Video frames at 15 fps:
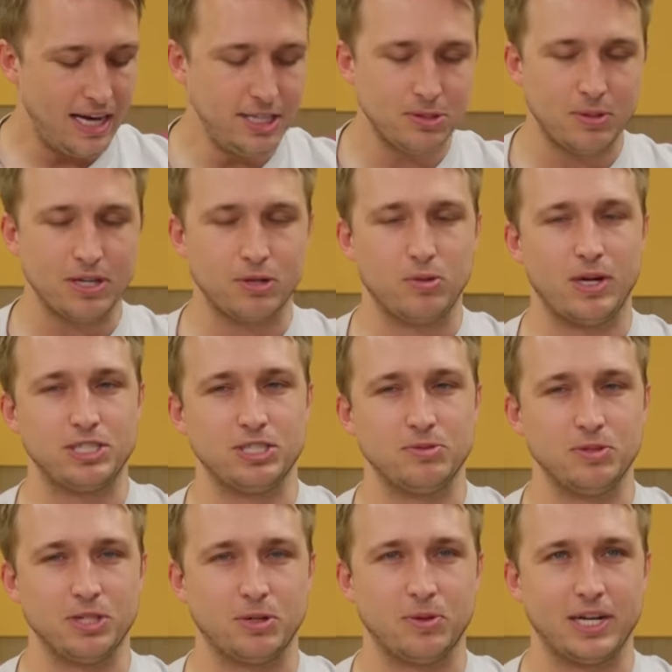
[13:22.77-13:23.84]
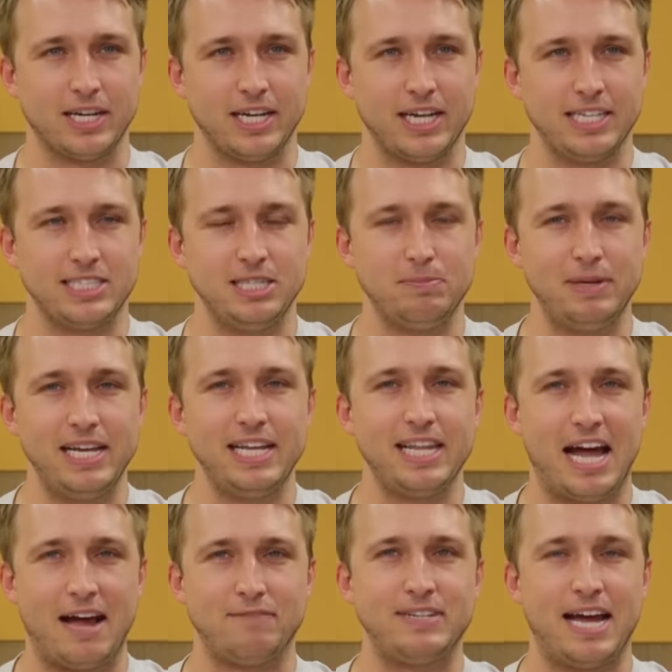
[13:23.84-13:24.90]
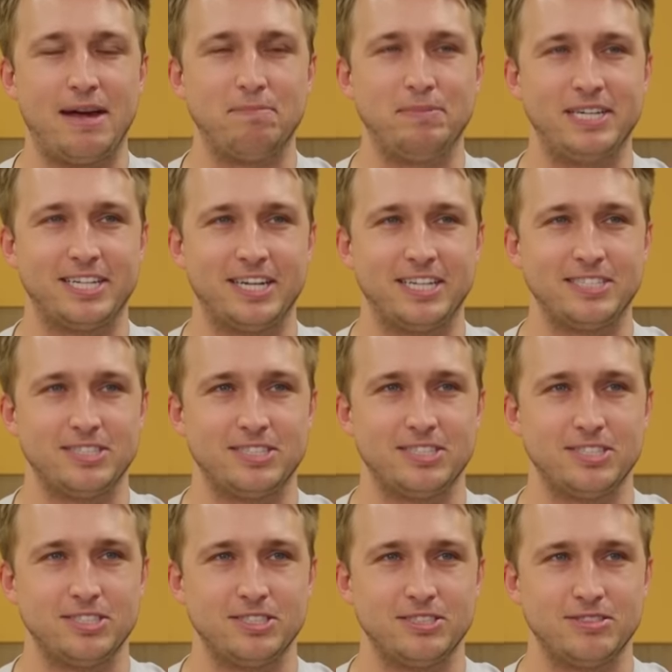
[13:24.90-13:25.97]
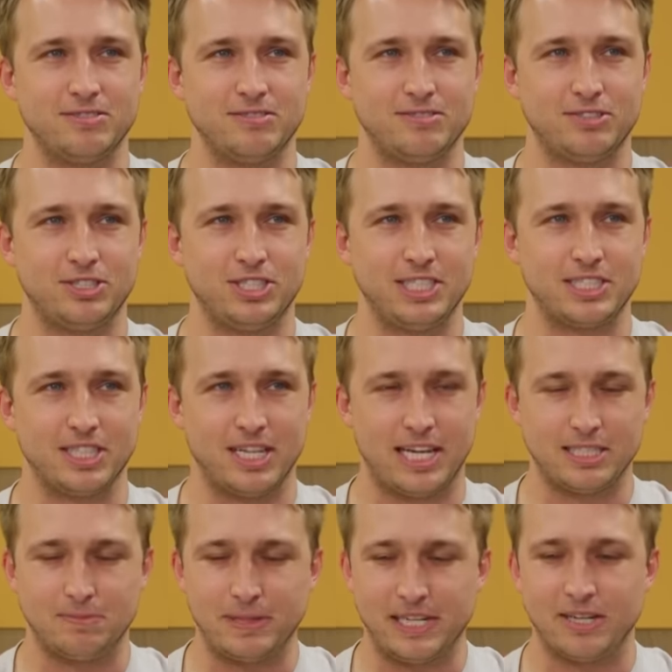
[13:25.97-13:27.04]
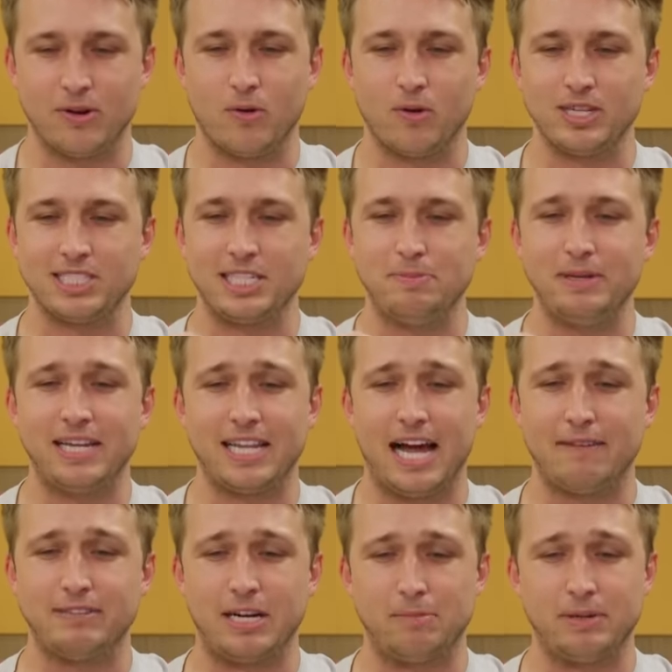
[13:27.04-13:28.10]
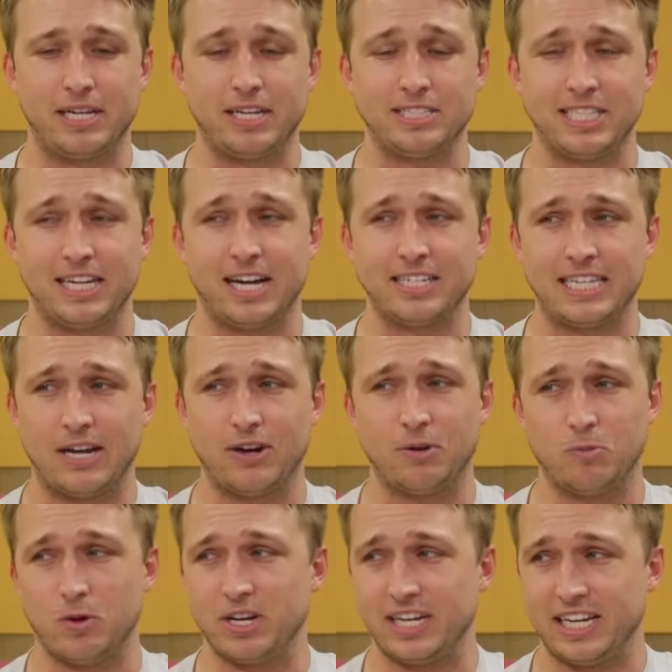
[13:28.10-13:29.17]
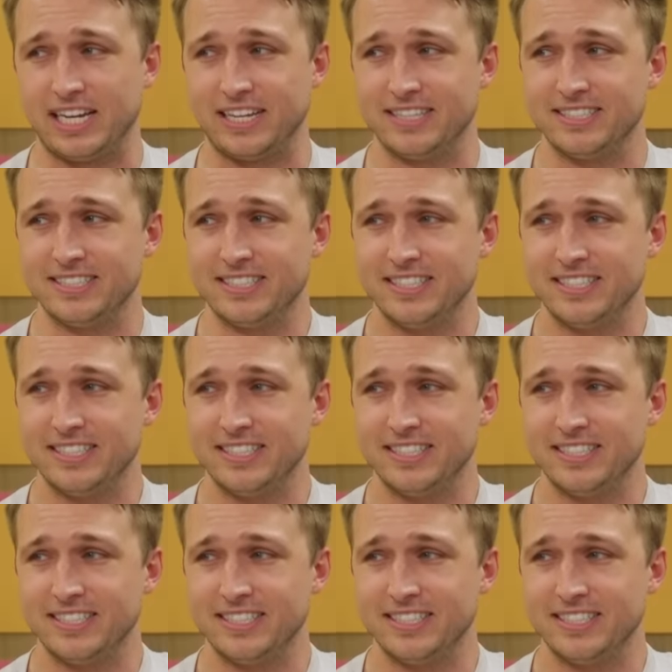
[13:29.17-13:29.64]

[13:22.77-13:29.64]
just want to question really quick. Is he being laughed at because she's a lesbian, or is he being laughed at because he got down on one knee?